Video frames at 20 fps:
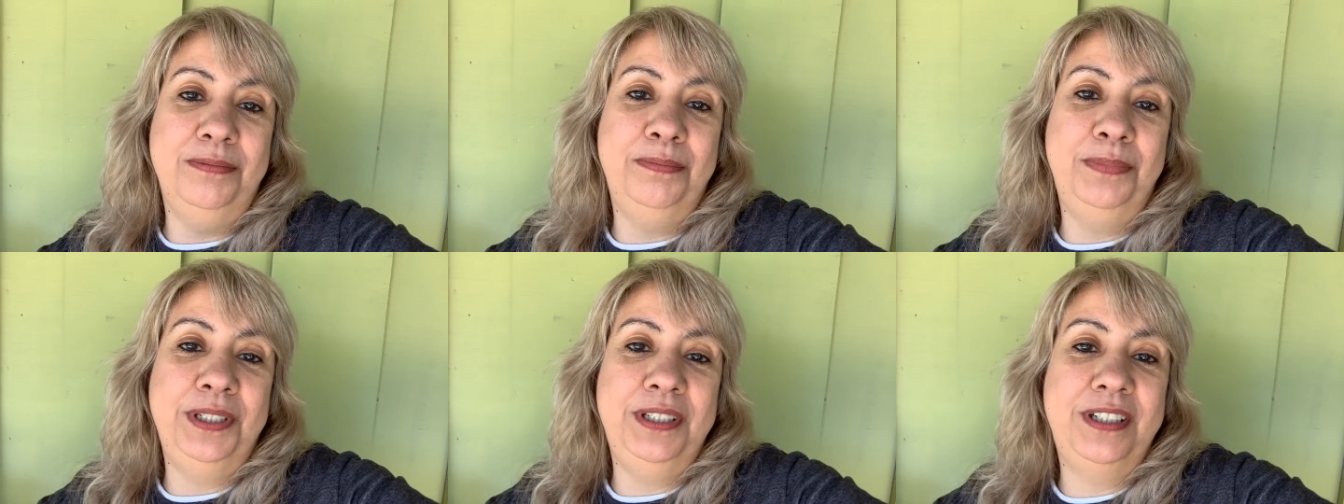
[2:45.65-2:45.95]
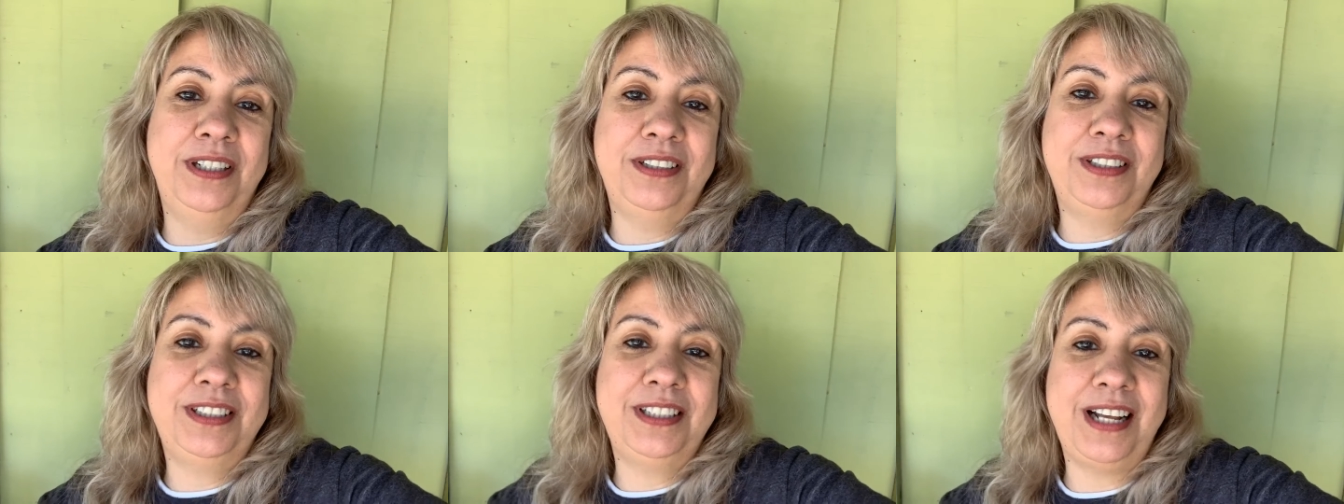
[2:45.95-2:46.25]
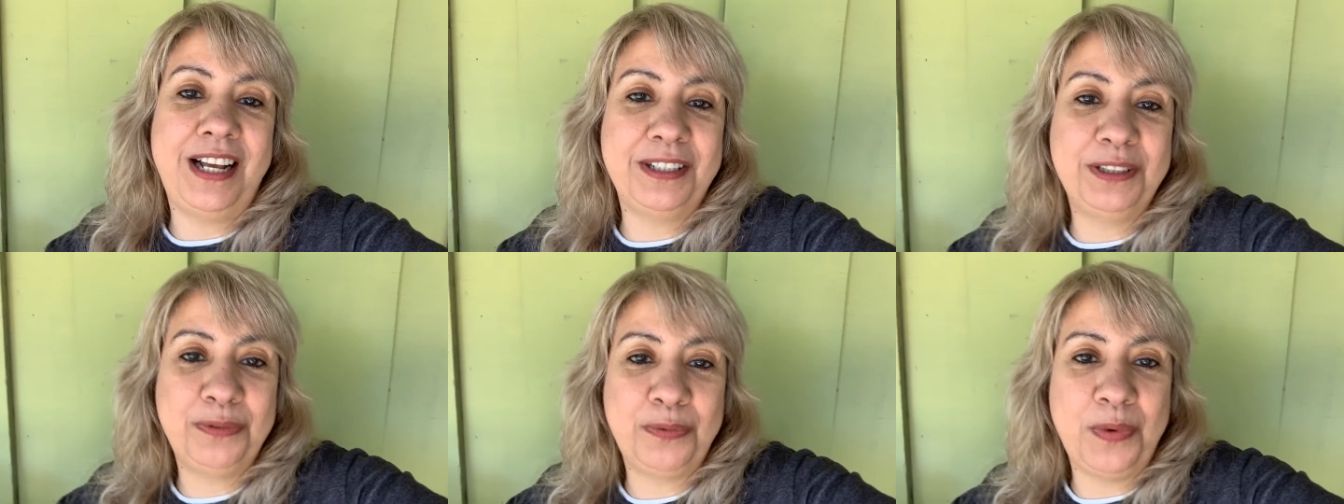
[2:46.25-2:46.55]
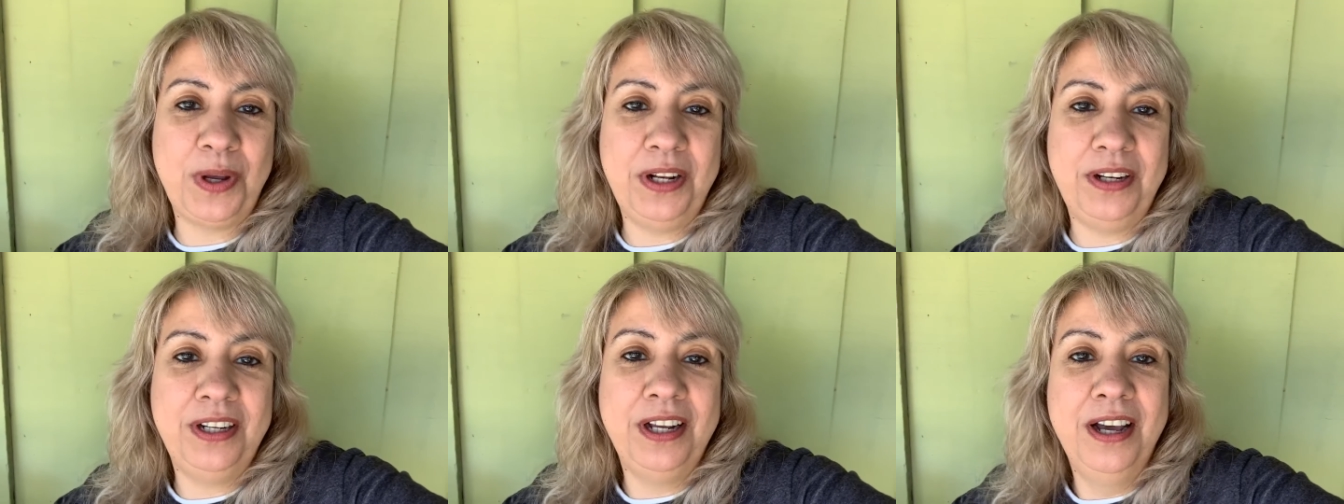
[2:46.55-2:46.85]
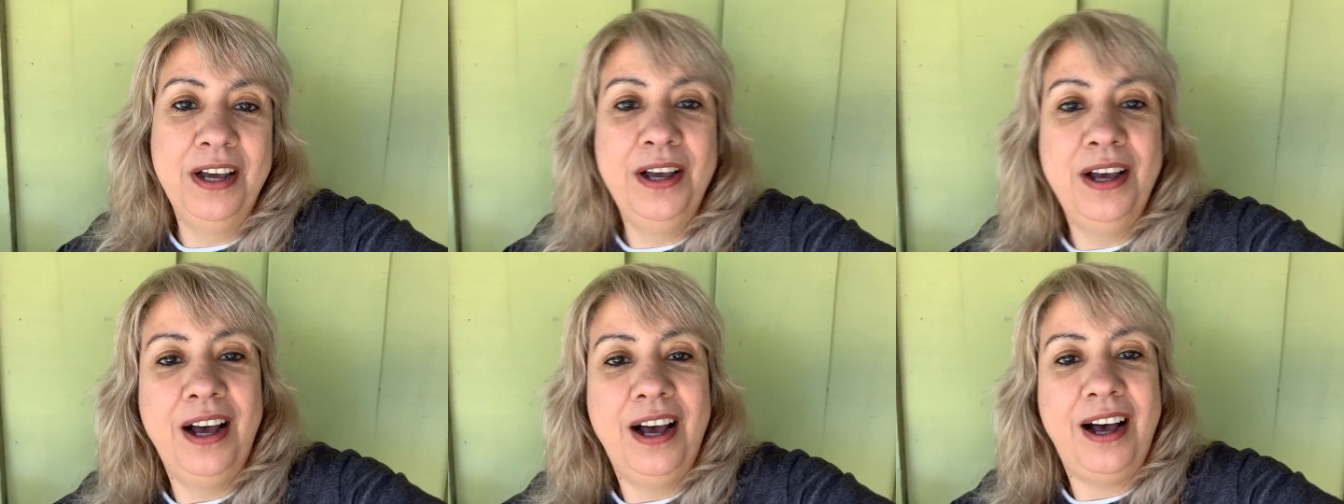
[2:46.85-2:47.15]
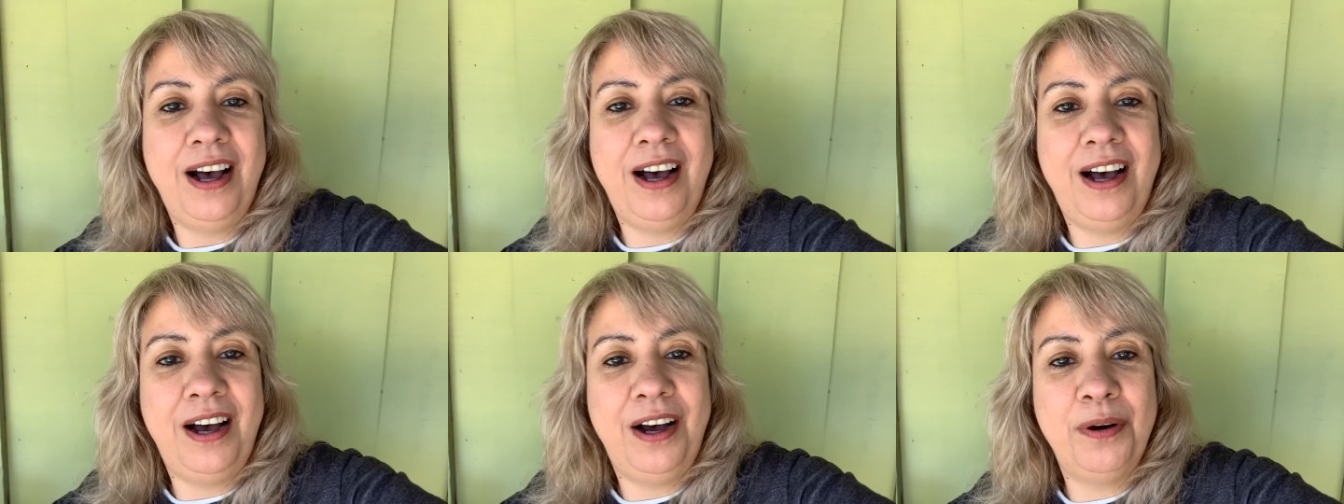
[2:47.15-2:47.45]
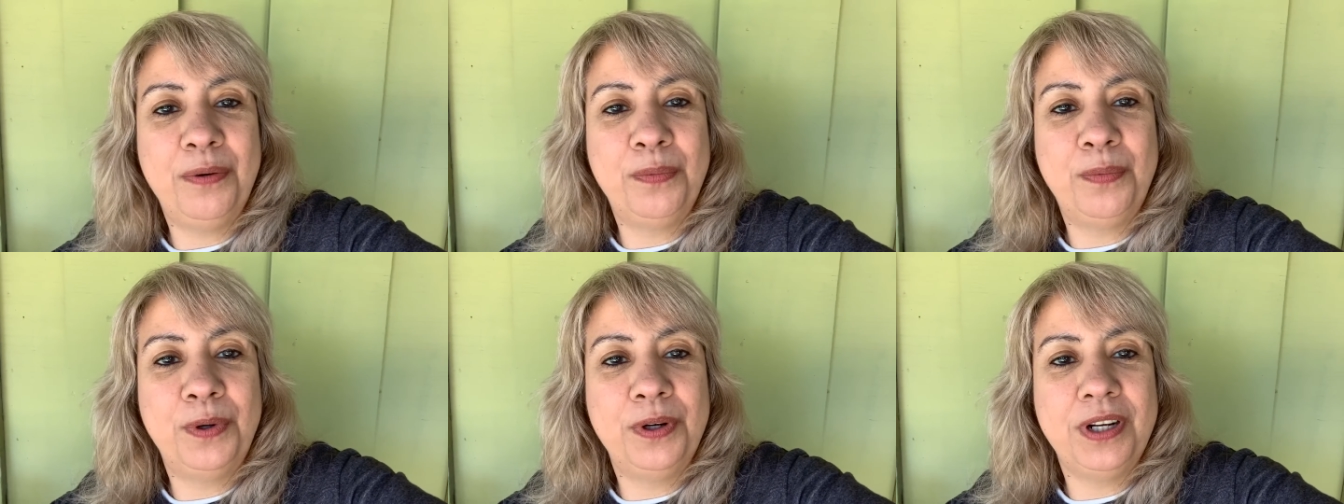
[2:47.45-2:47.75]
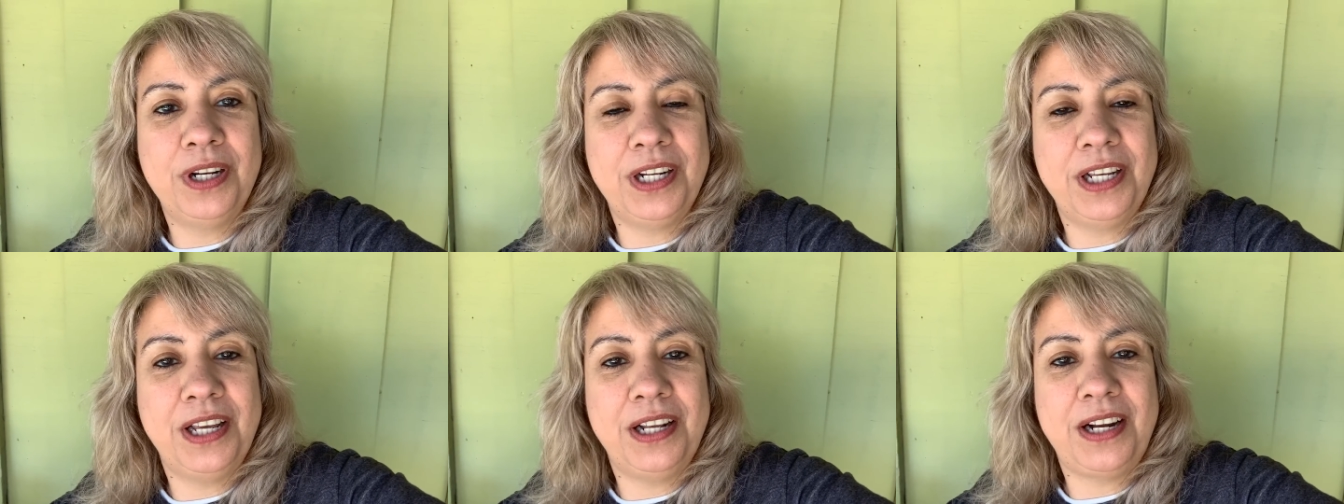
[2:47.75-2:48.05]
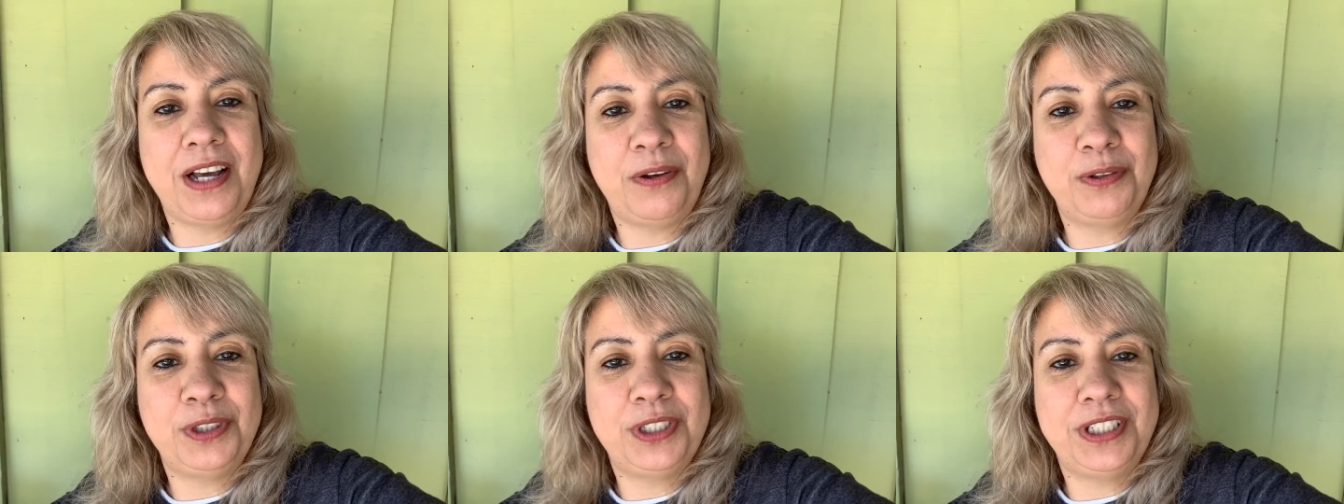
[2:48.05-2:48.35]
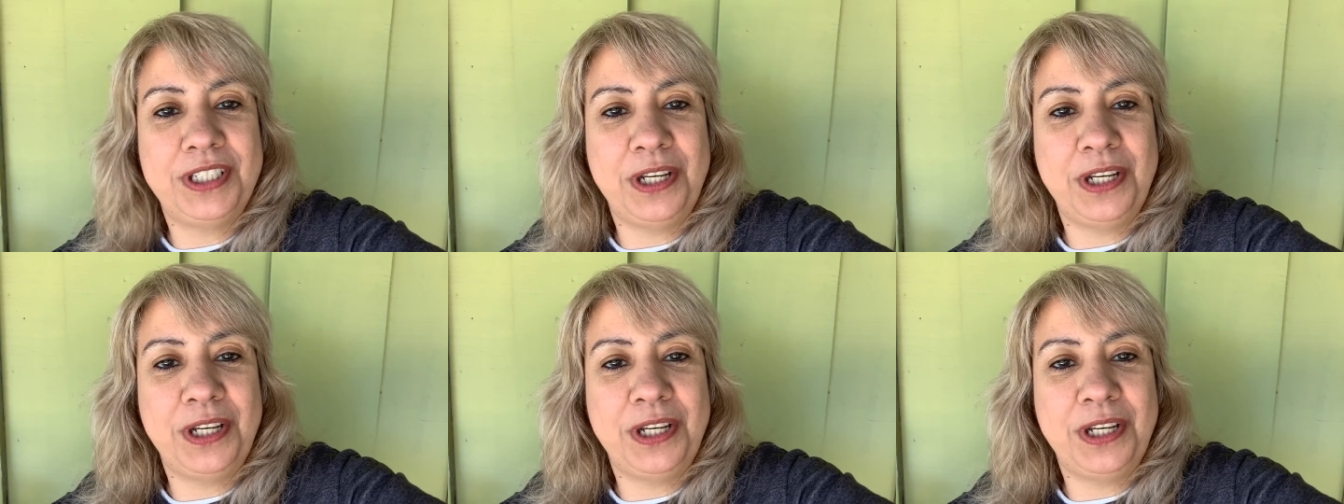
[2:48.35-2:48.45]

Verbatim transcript: because that's when uh we're gonna announce